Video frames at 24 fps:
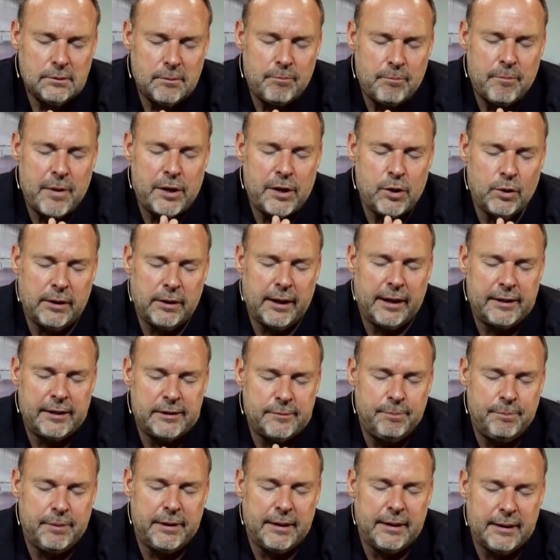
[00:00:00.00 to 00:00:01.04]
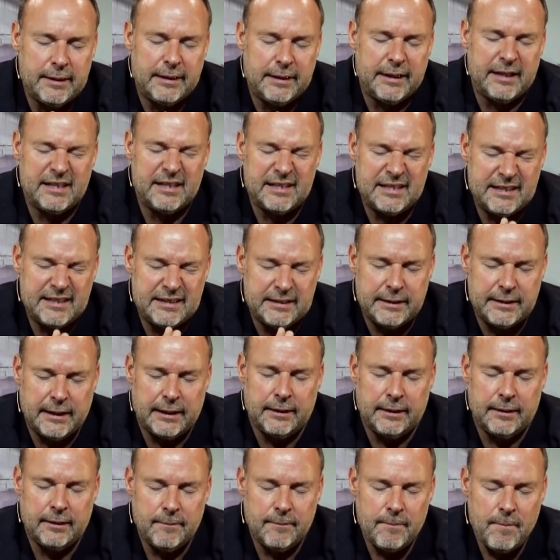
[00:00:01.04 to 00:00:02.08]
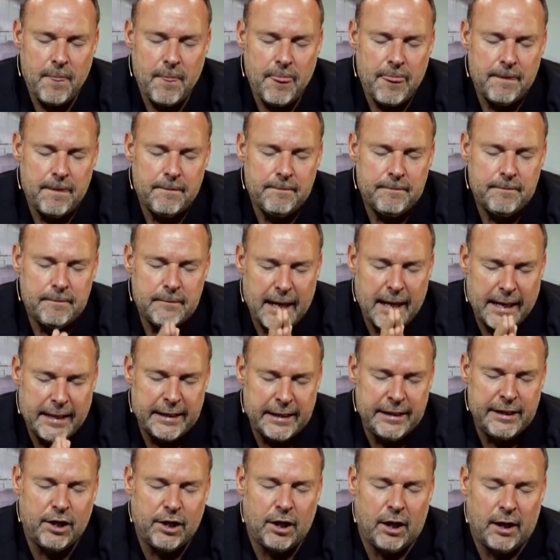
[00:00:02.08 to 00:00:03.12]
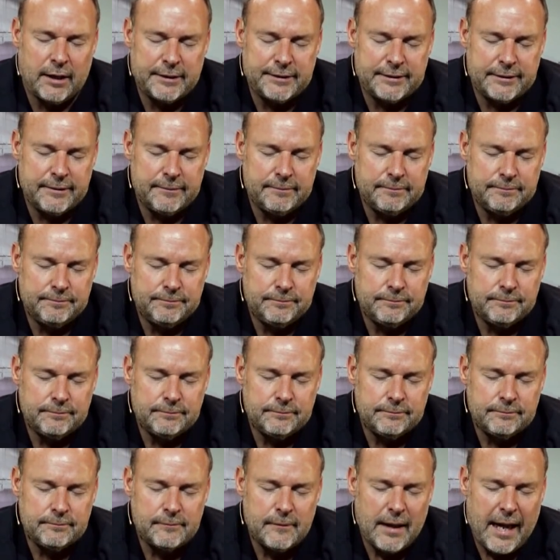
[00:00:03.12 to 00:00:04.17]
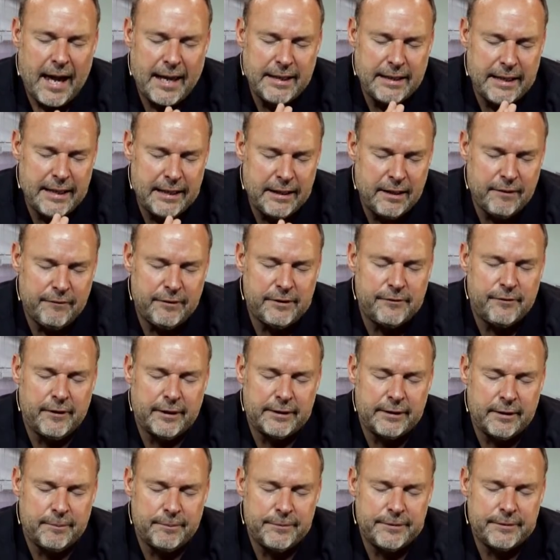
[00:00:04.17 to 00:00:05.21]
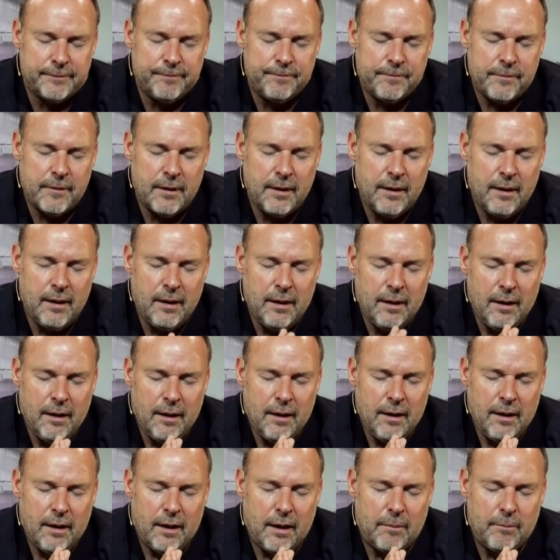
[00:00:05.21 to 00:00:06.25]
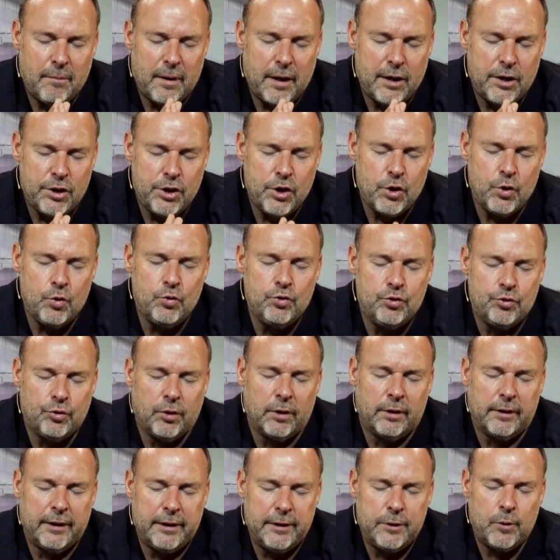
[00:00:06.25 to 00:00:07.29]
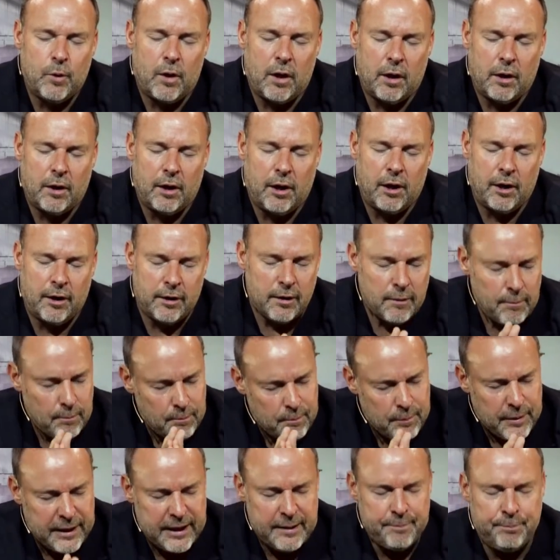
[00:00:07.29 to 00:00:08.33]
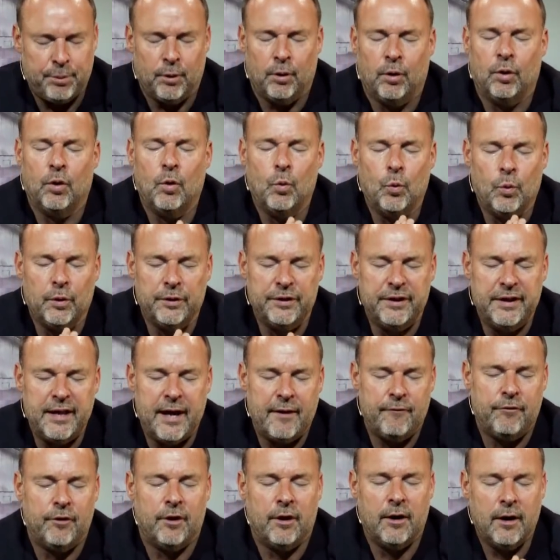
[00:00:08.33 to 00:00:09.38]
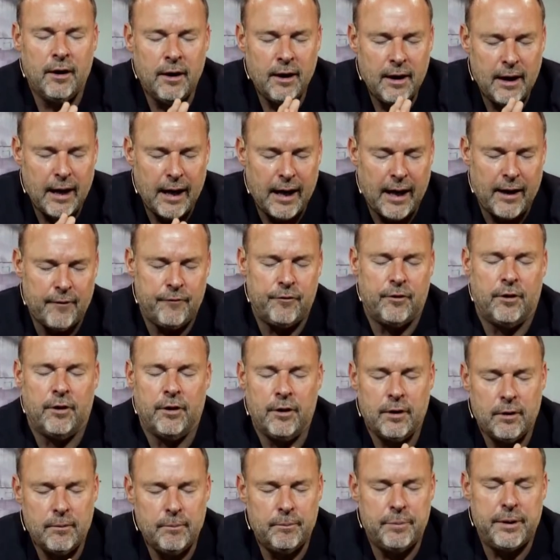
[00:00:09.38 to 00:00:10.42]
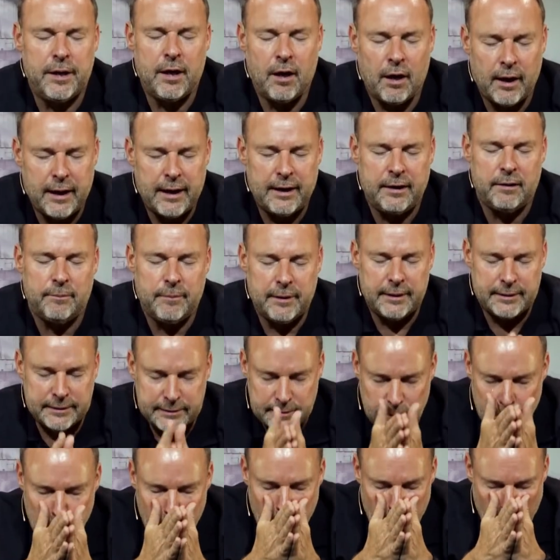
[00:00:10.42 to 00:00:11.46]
May you let us be against sin at any cost and any of its victims. And may you drill into our heart, people will never, ever be our enemies.